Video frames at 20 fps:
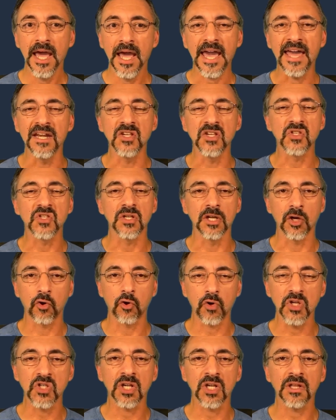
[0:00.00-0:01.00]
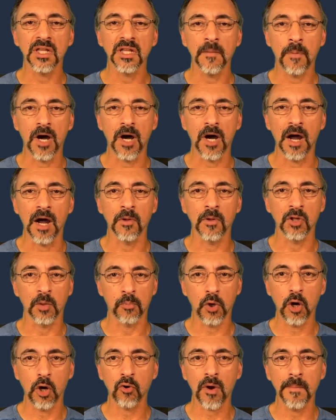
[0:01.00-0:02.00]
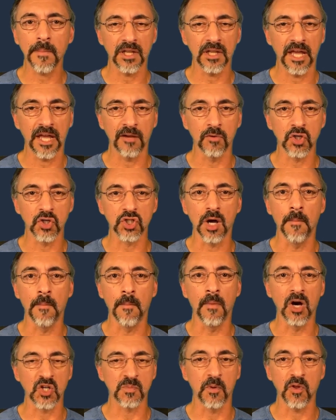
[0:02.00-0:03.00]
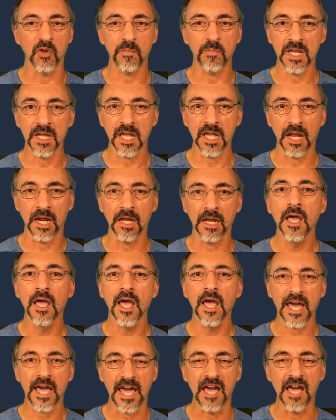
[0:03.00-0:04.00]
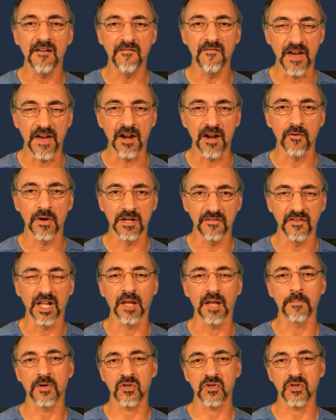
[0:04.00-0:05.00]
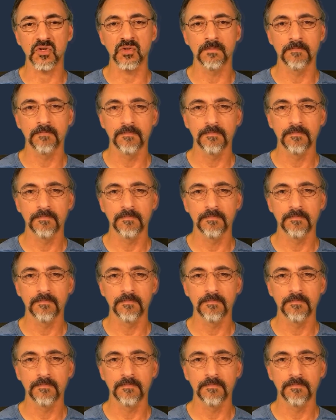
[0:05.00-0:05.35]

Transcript: and is an increasingly popular programming language amongst both beginning and veteran developers.